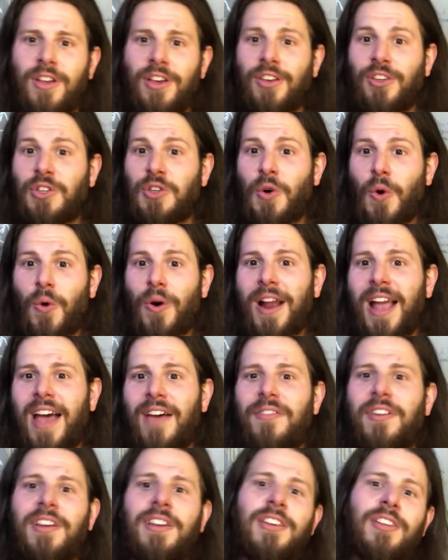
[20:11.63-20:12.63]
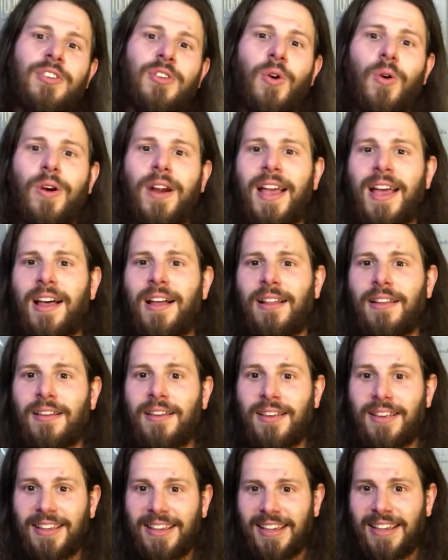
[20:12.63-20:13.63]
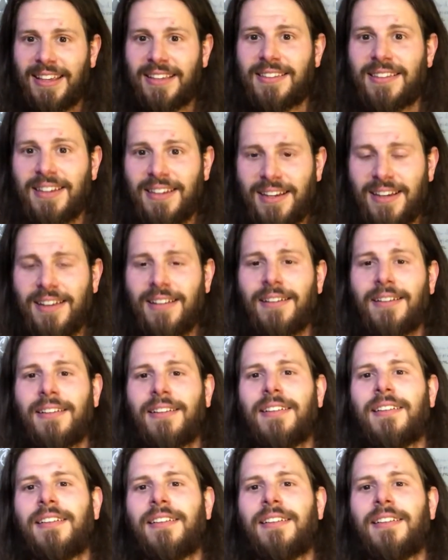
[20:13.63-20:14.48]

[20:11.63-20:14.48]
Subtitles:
Your heaven, your hell. It's in here.